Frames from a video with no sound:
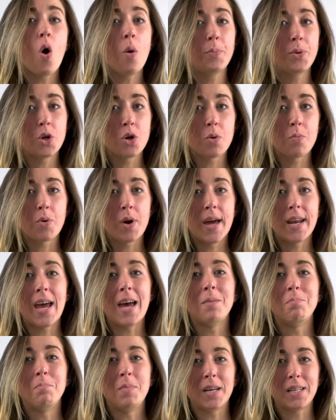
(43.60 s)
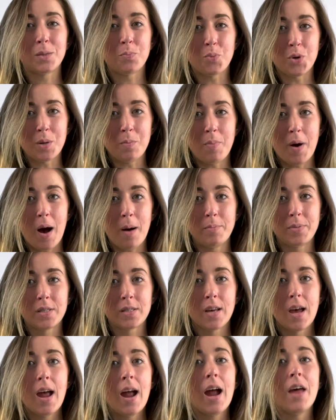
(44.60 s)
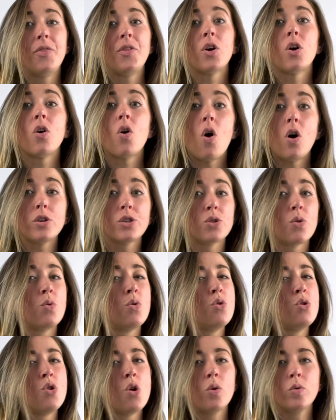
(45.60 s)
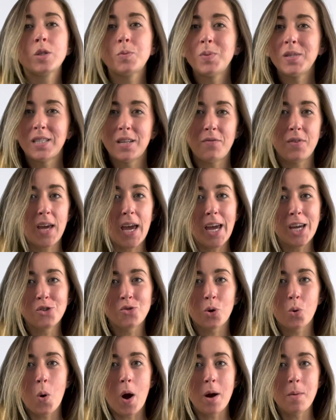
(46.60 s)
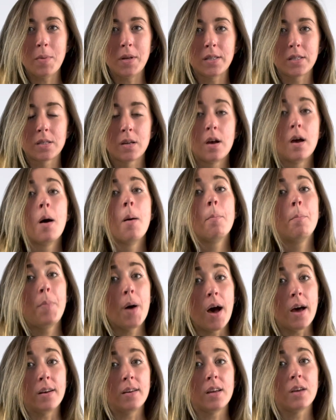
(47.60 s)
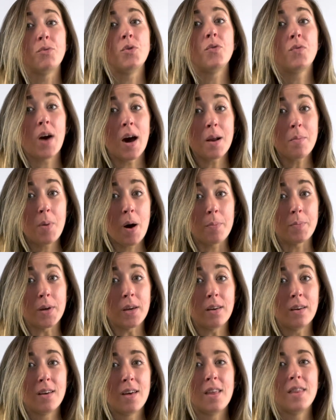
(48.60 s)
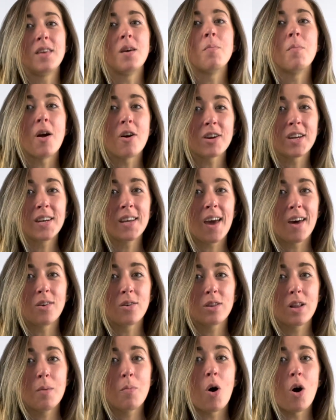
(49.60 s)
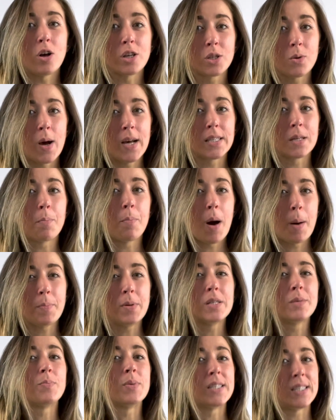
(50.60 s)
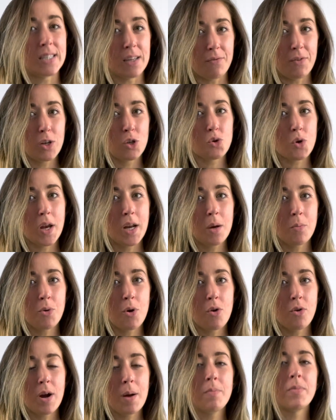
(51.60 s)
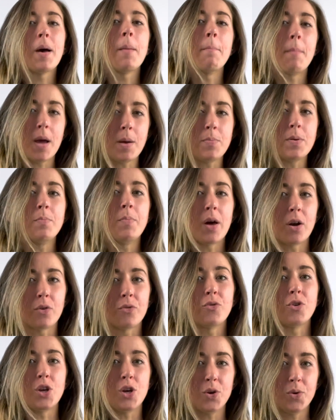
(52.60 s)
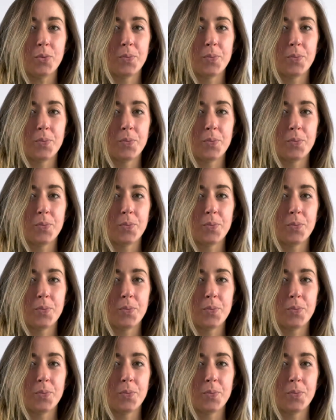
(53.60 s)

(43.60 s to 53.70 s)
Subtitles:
purebred and mixed breed pups, and there are also no specific age requirements. But if you've got a puppy, the American Kennel Club also has a puppy-specific training program that might be better for you.